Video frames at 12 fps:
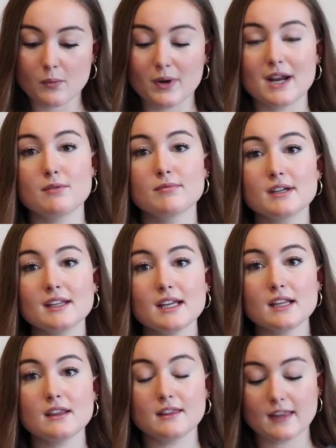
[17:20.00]
What I
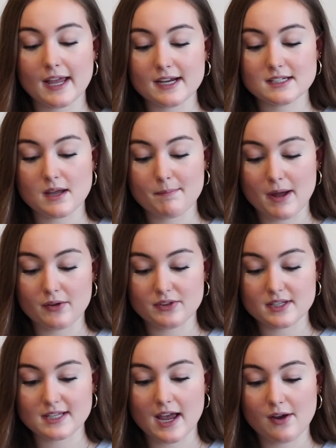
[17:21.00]
really liked about
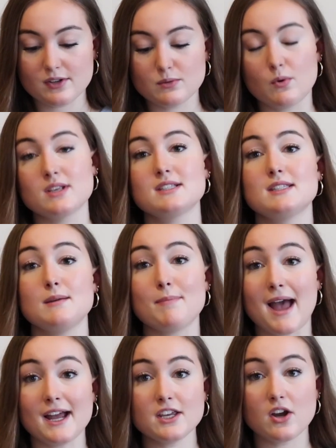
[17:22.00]
this house was the
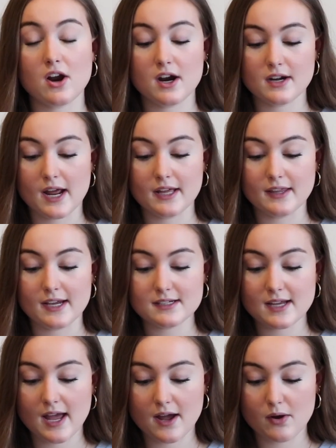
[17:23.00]
backyard. I
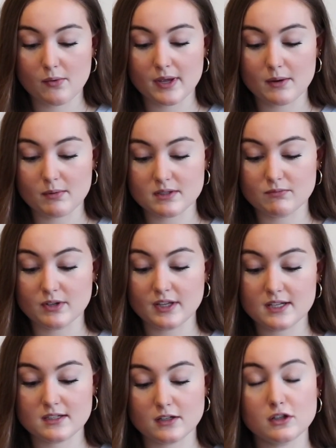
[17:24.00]
liked how it was
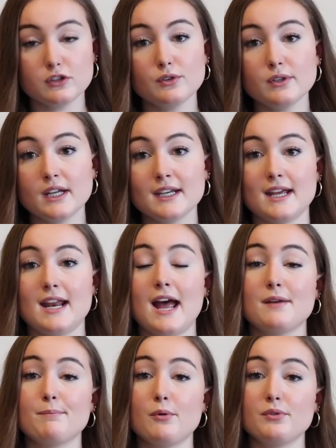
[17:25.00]
really secluded. It
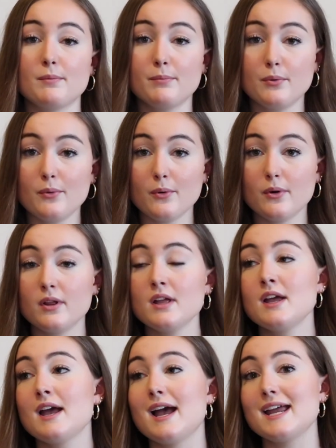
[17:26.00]
had both a
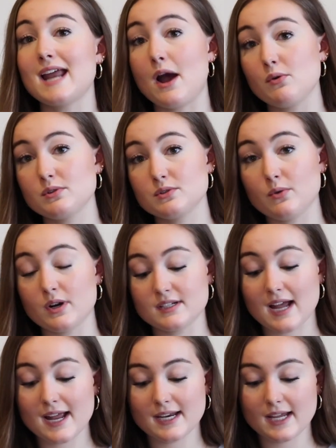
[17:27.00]
pool, an outdoor
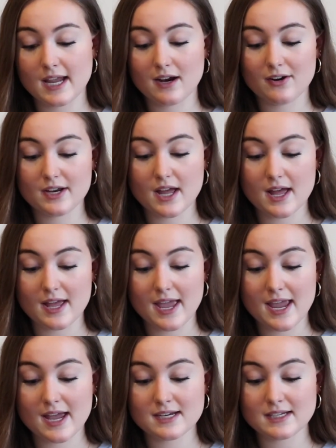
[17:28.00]
dining area,
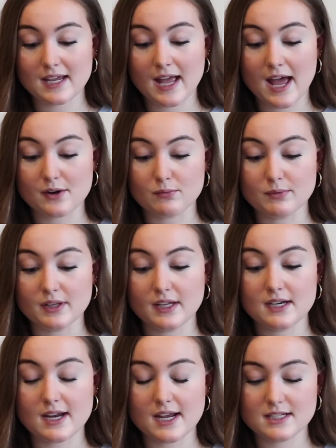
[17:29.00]
and it had a
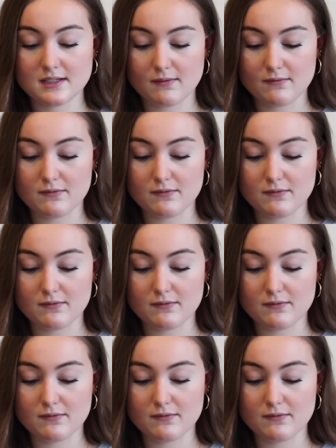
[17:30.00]
really nice